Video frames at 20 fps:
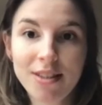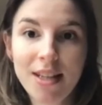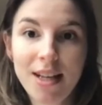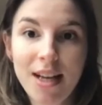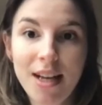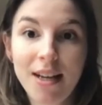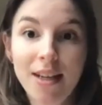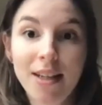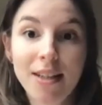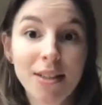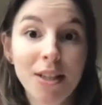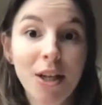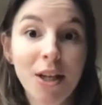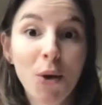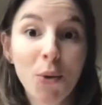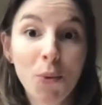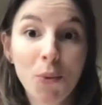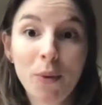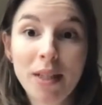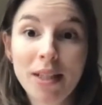and
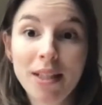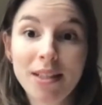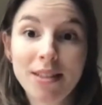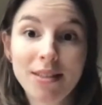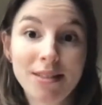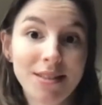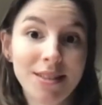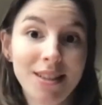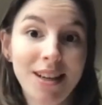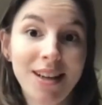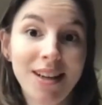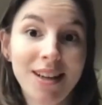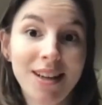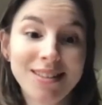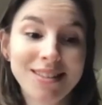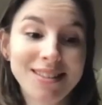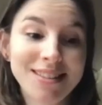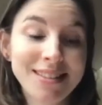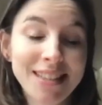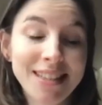with
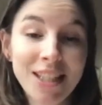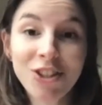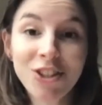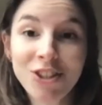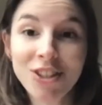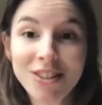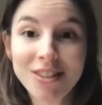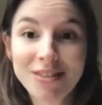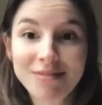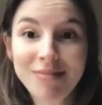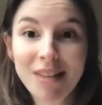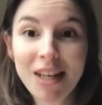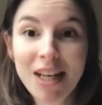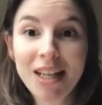nature.